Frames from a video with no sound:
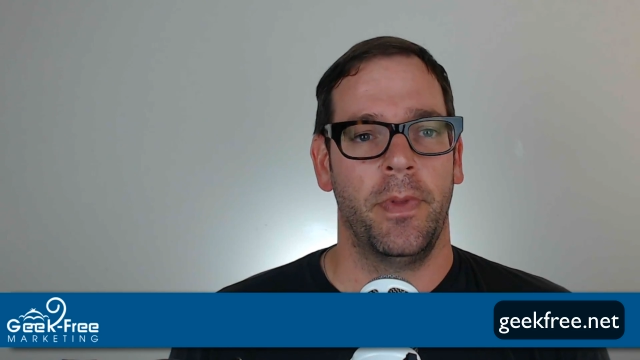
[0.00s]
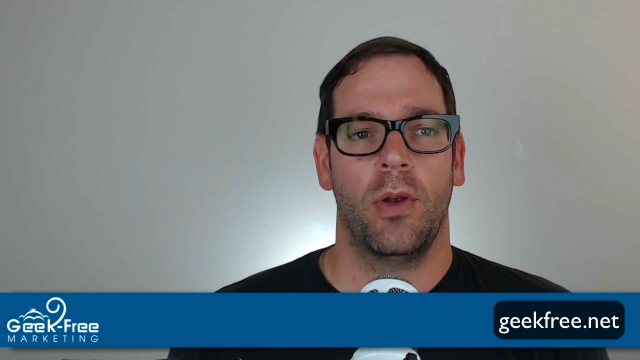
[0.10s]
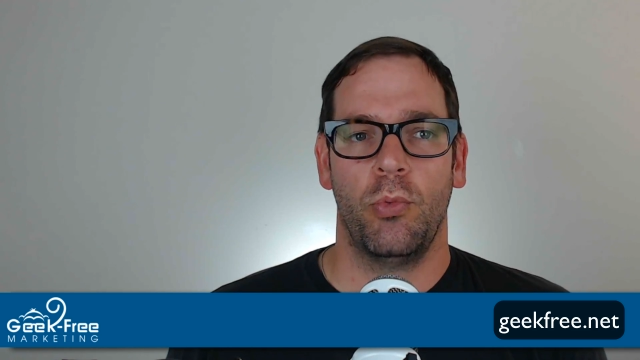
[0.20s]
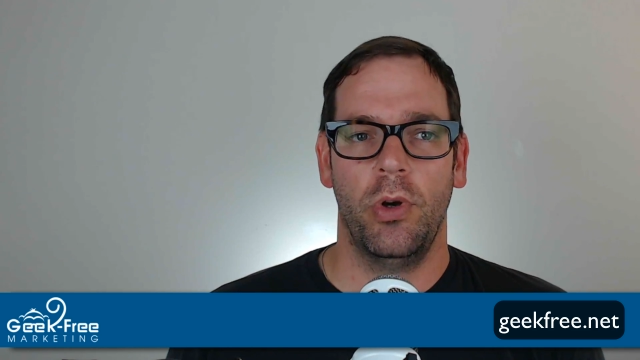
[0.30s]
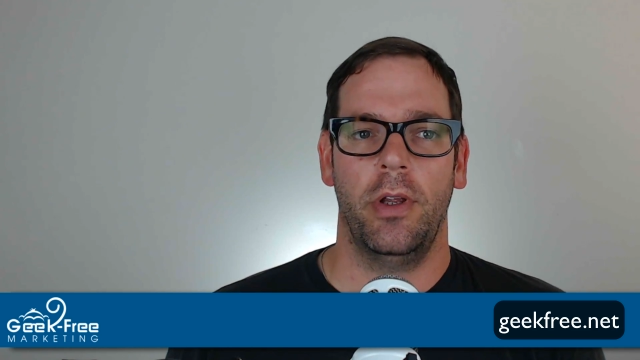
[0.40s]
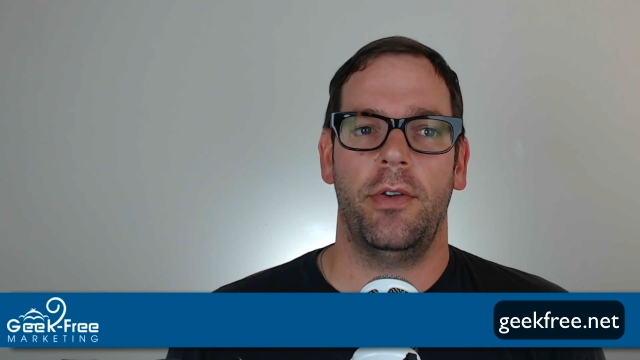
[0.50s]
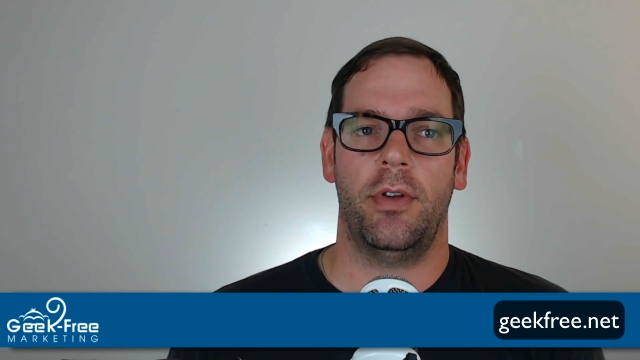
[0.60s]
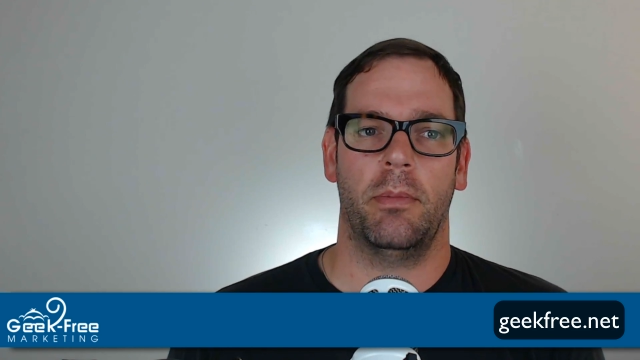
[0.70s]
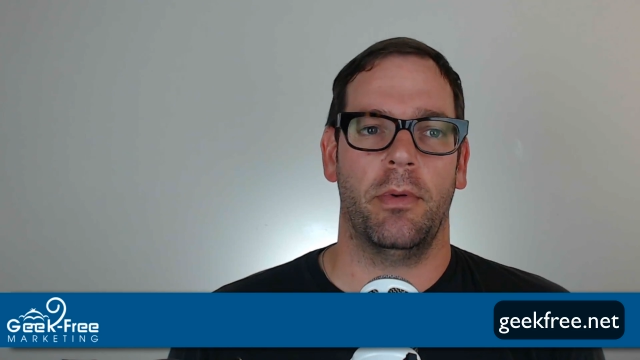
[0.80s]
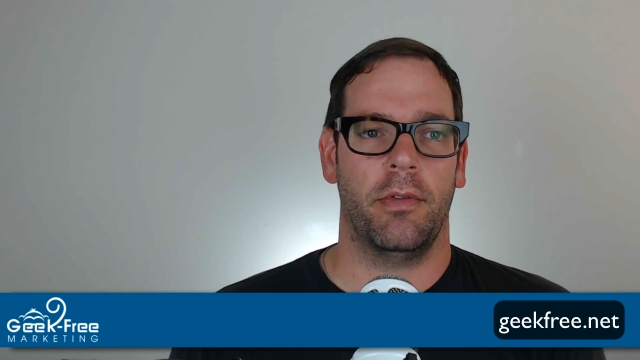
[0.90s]
Really
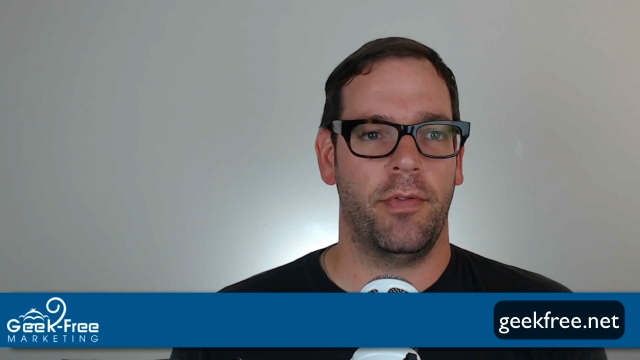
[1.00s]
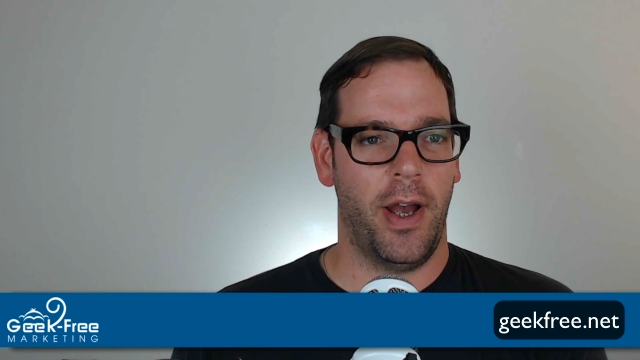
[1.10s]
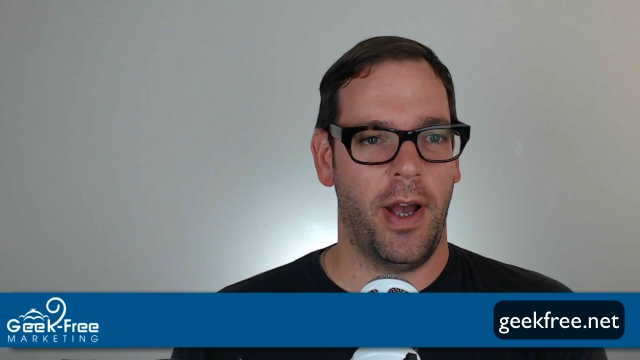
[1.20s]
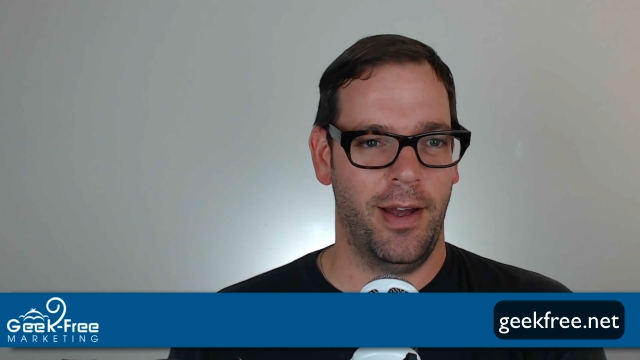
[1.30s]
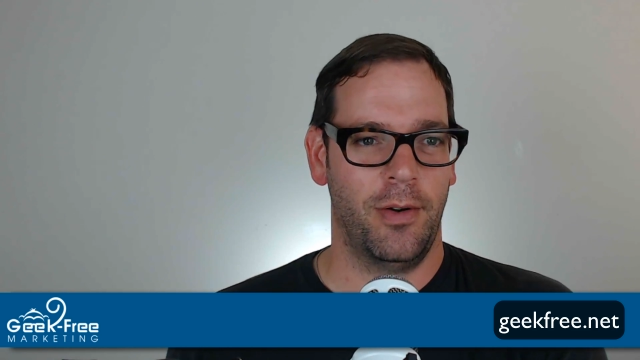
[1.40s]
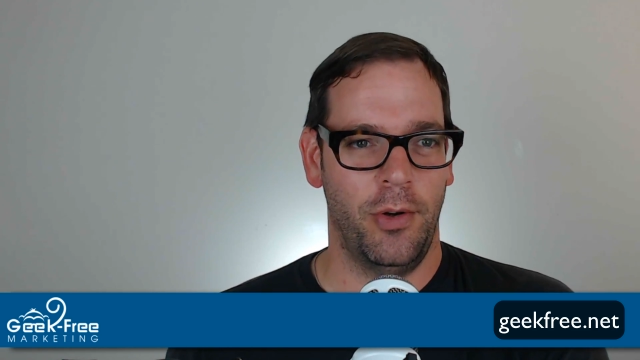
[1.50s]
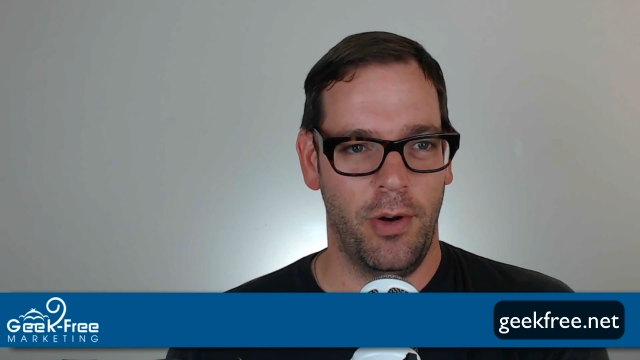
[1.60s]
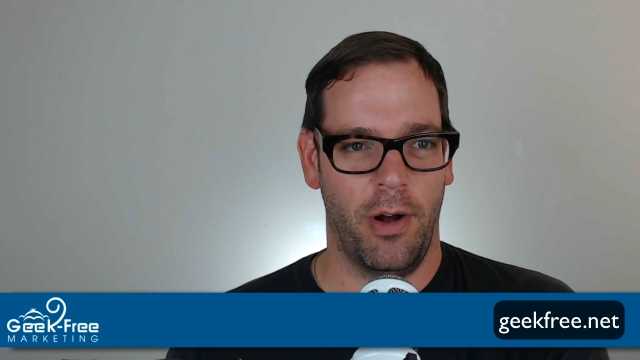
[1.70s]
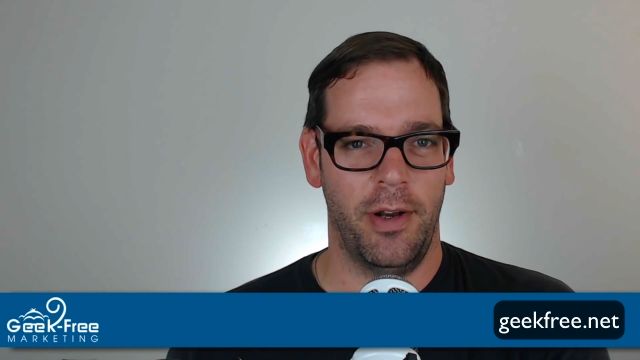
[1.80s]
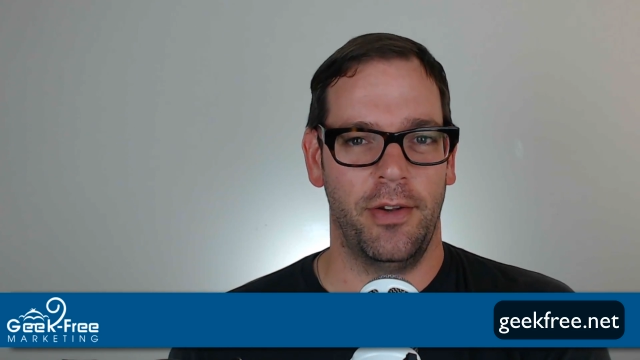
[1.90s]
simple. Find out who your
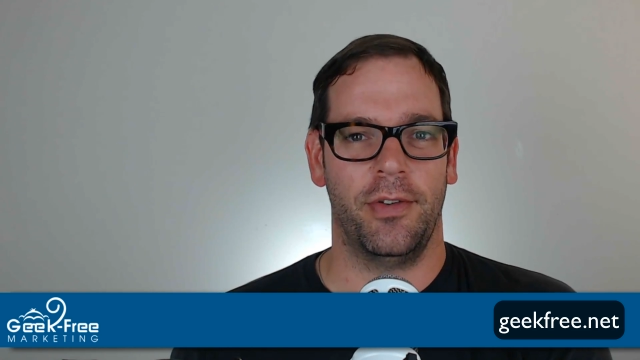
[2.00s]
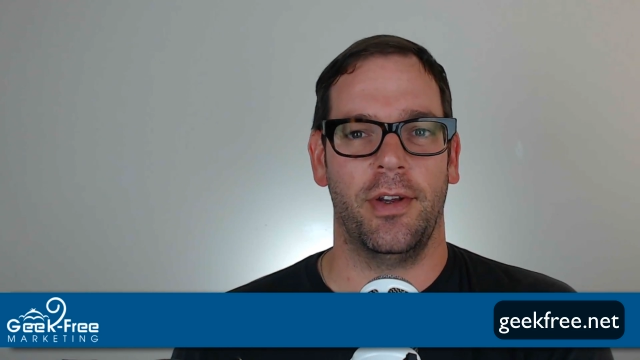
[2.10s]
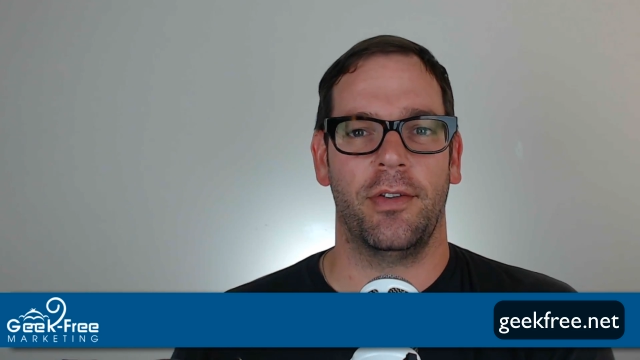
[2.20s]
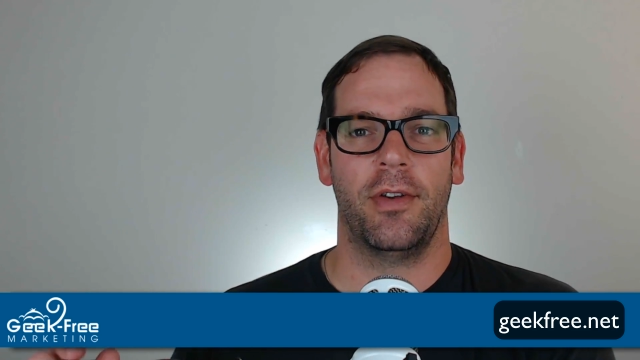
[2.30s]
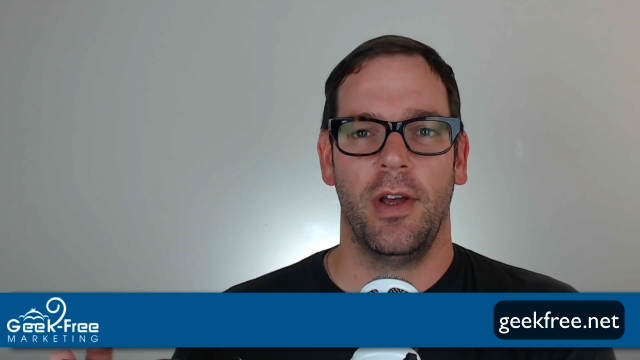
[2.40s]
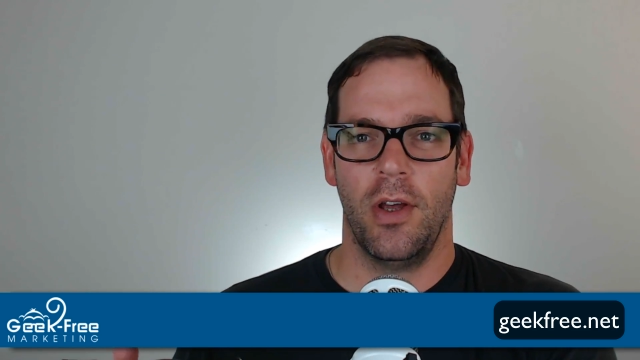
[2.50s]
audience is,